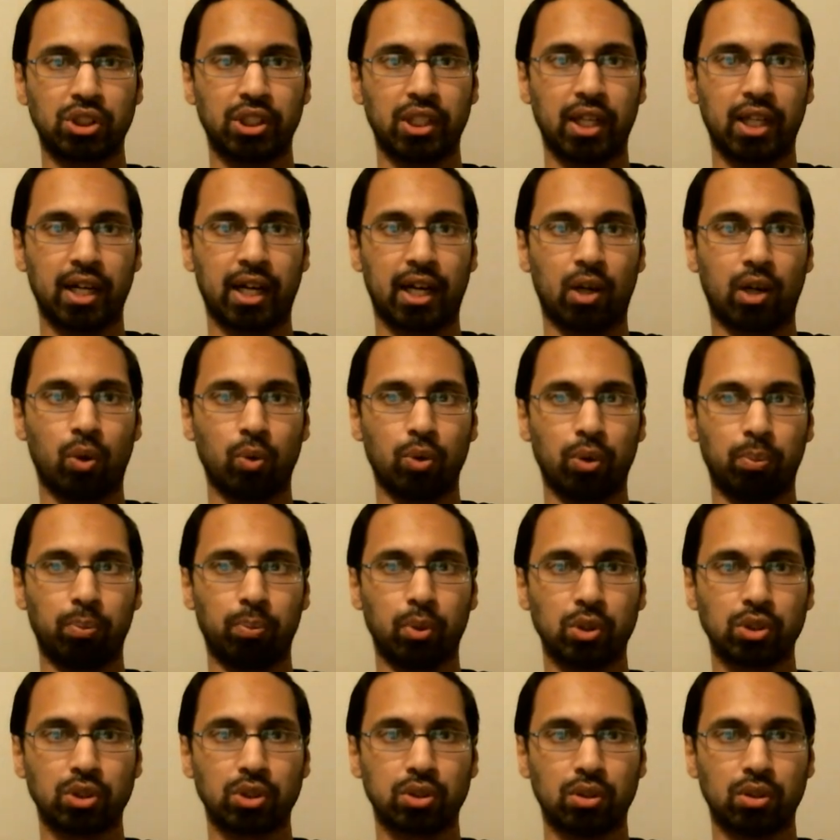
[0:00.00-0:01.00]
how the
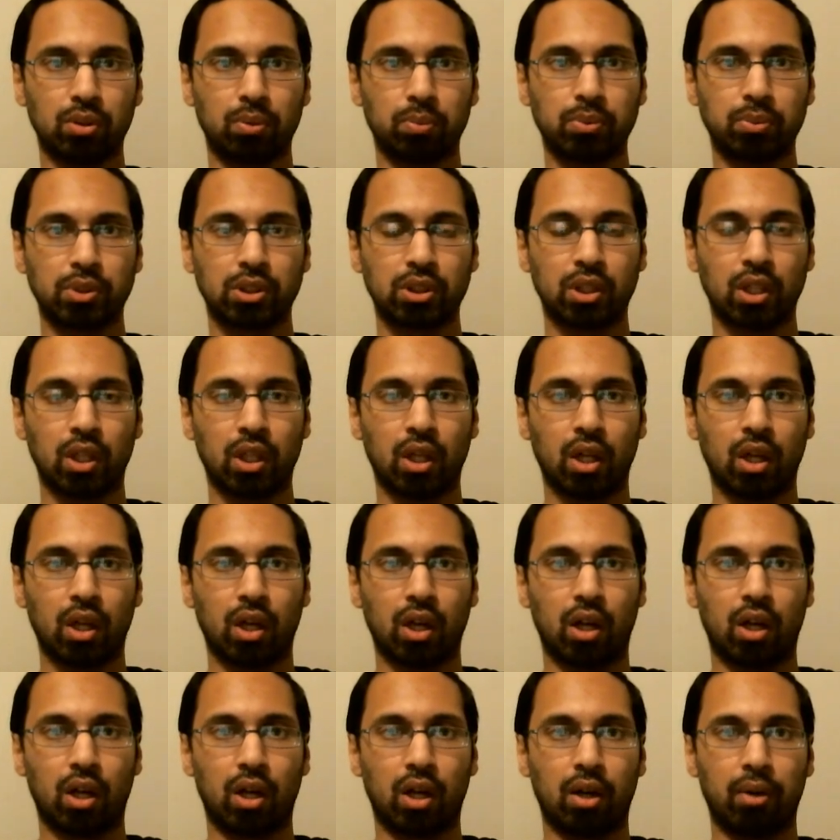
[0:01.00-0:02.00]
Muslims
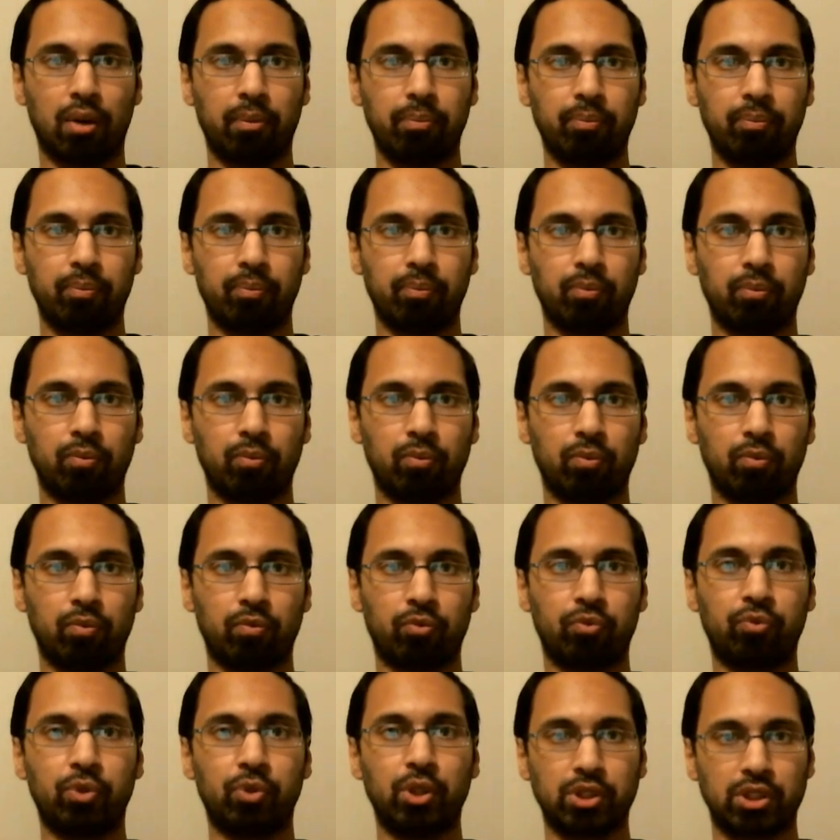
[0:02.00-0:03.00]

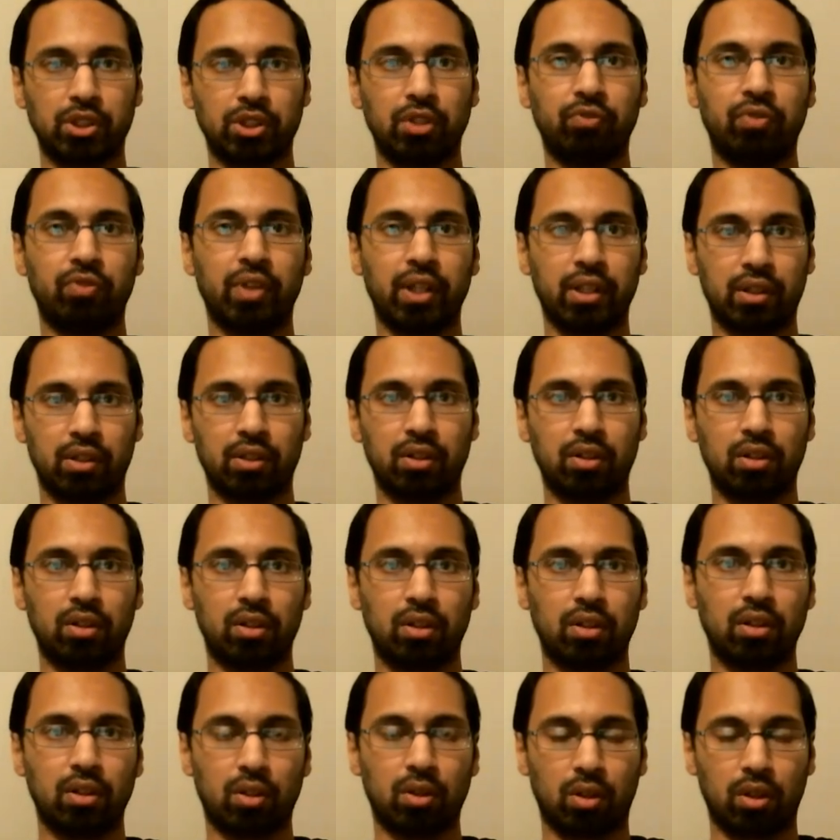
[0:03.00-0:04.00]
first invented,
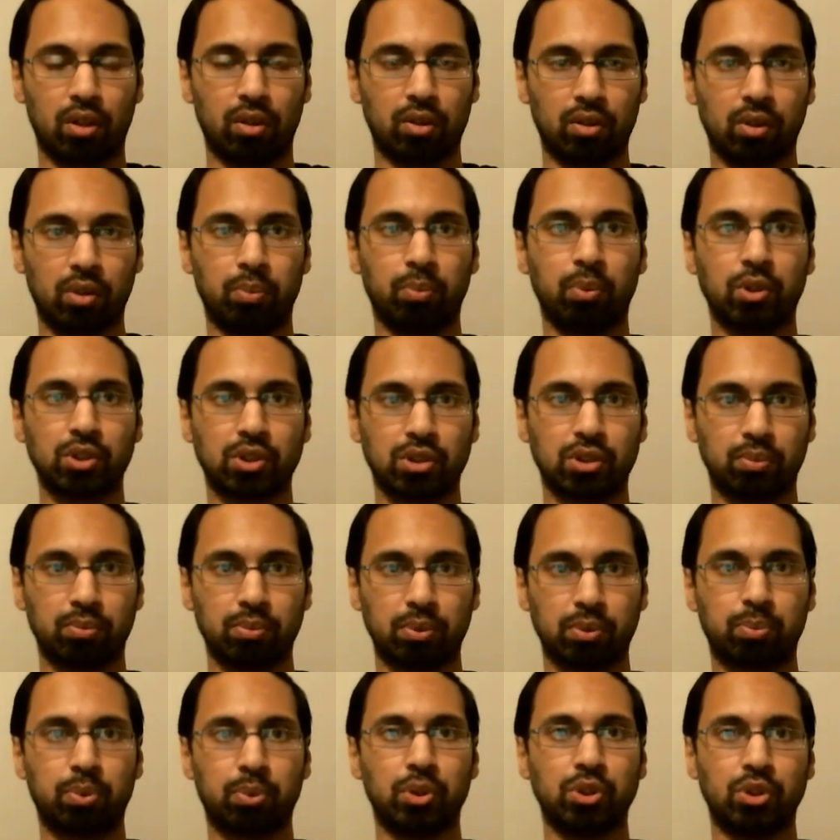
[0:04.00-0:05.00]
or the
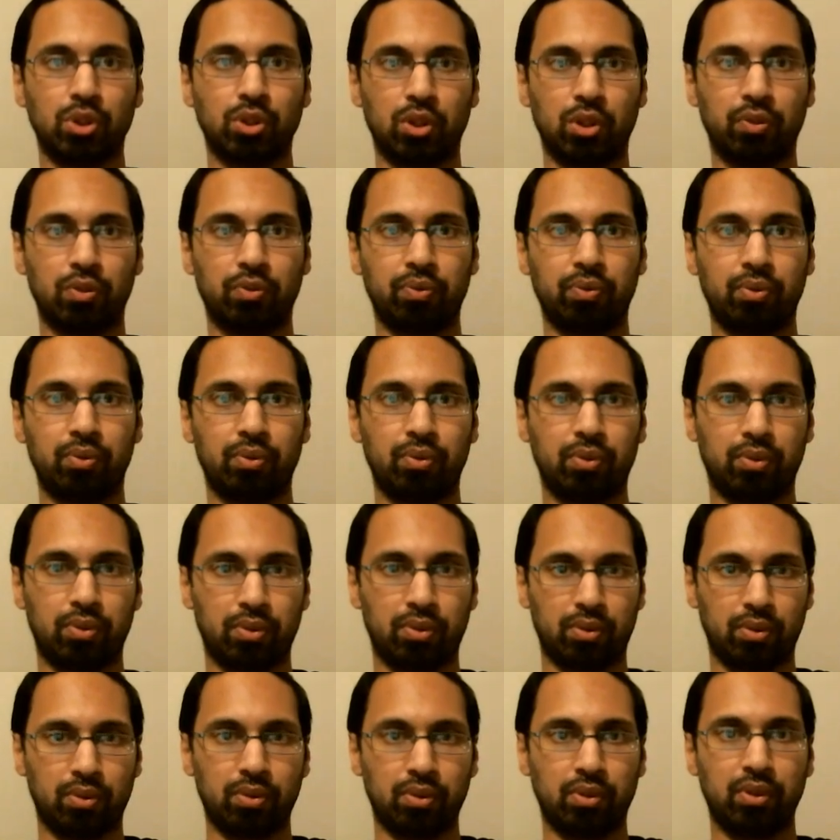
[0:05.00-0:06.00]
Muslims preserved
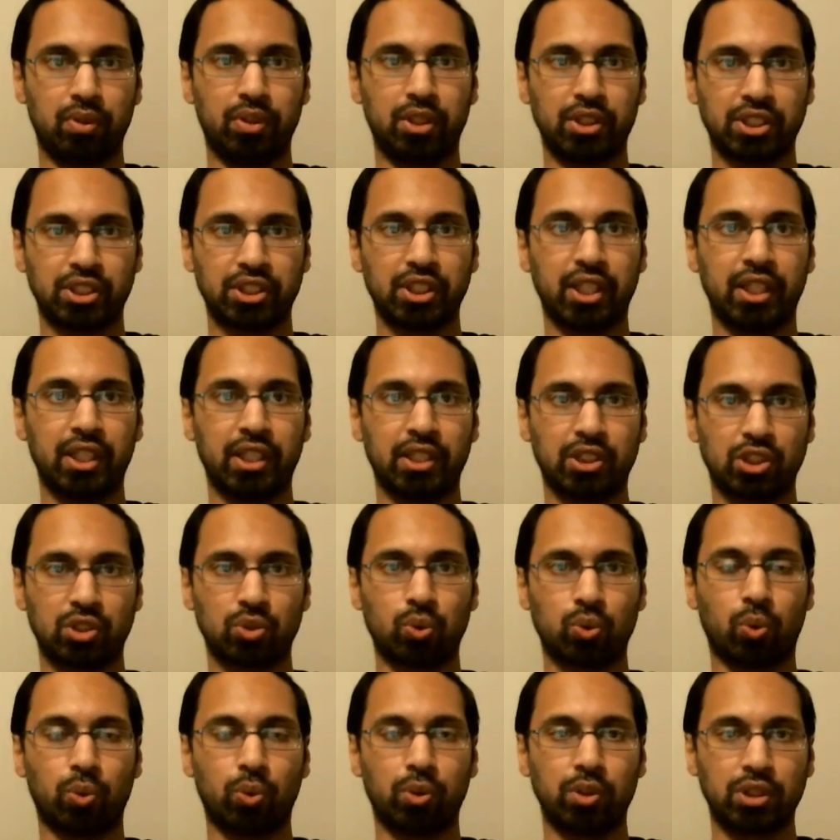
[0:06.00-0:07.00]
the saying,
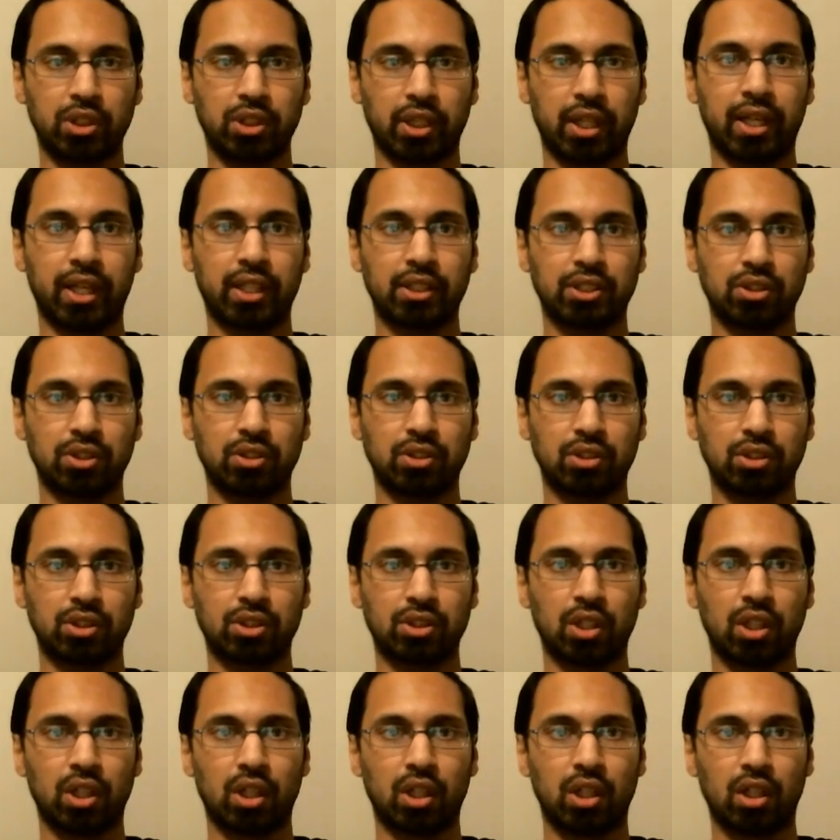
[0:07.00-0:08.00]
stories, and
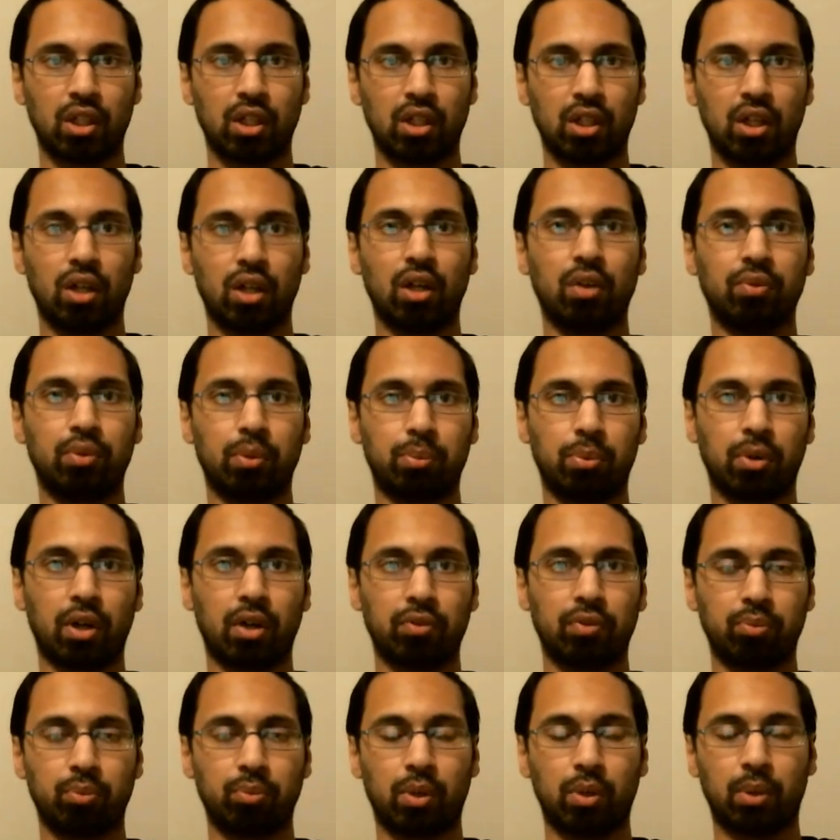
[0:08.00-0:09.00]
actions of the
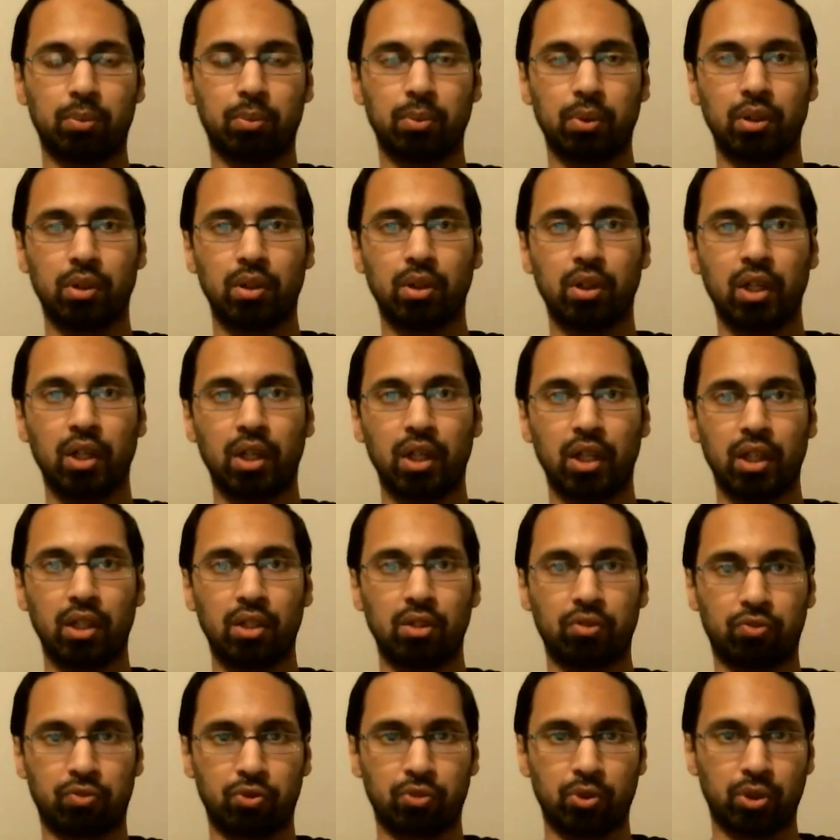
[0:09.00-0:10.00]
Prophet Muhammad in
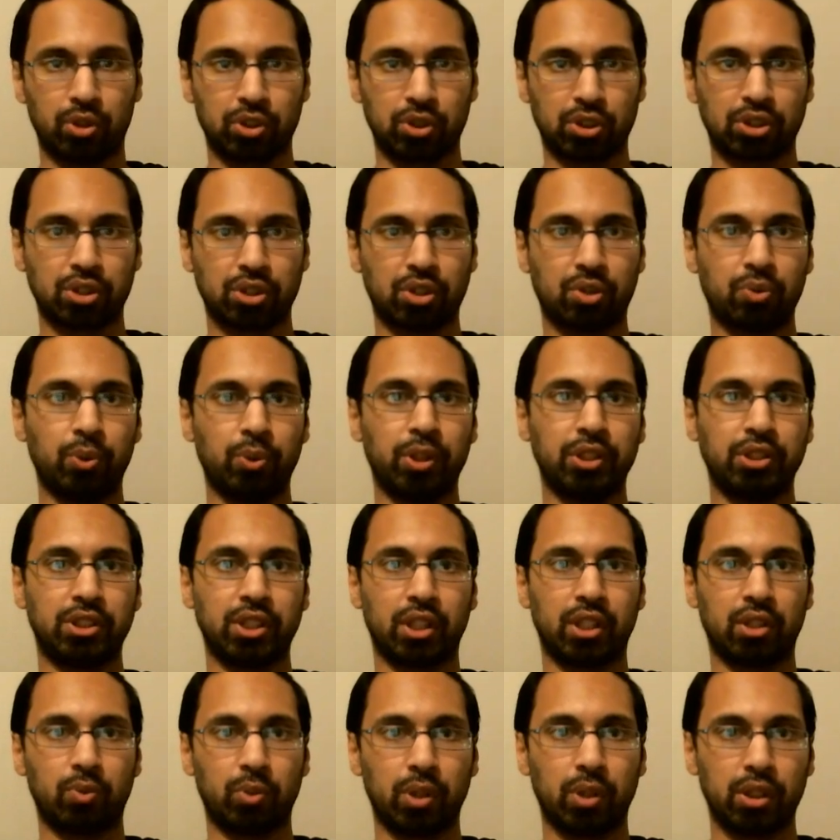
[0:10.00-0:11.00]
the first three
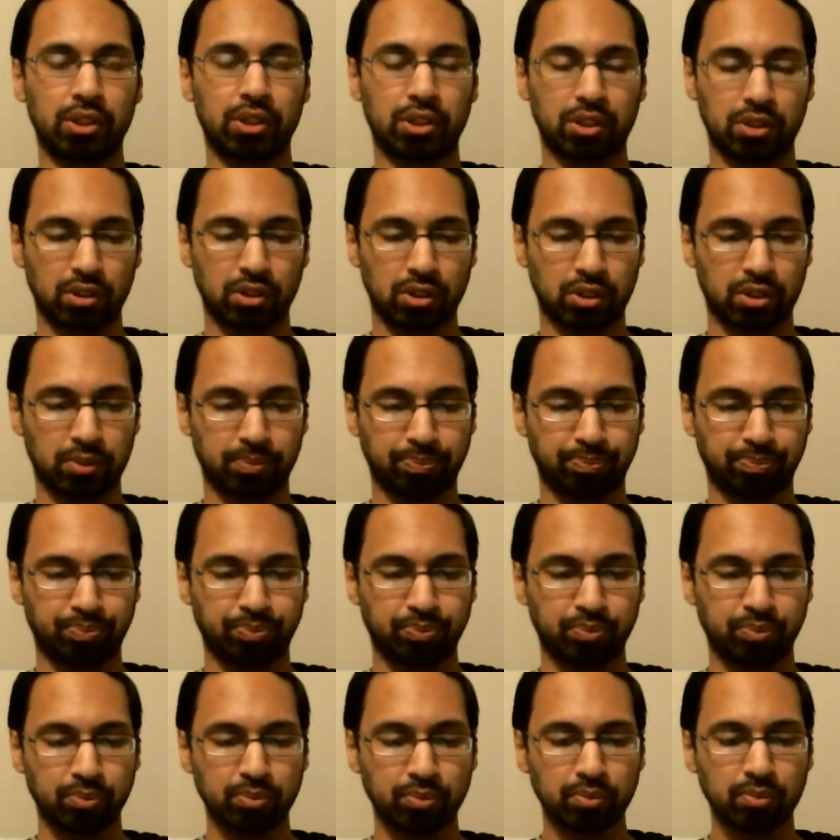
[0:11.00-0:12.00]
generations,
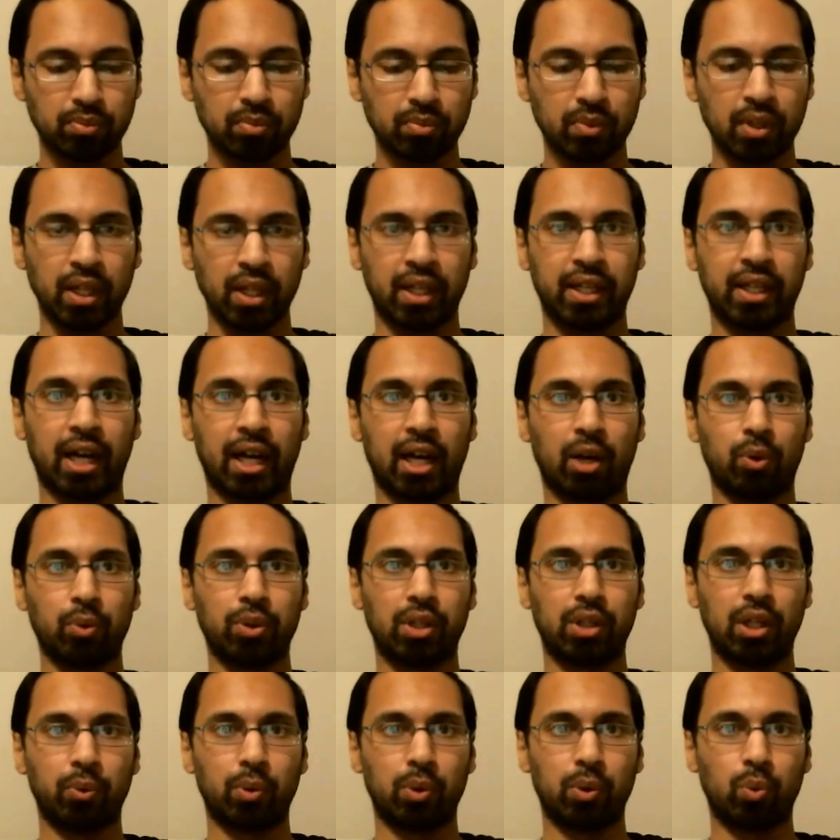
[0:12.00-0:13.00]
and how
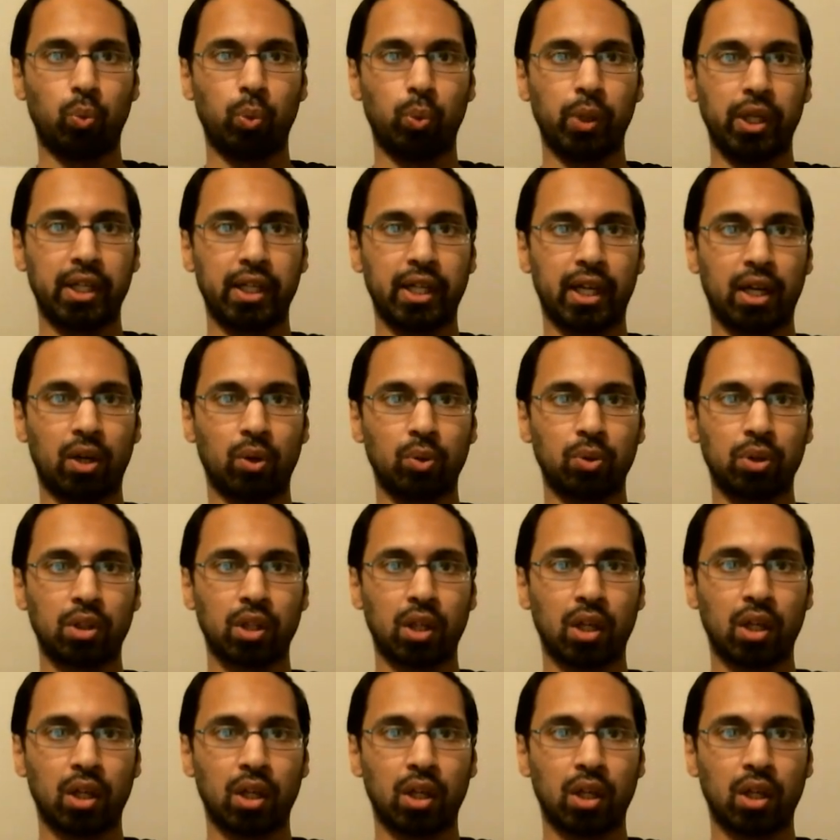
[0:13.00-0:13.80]
they would weed out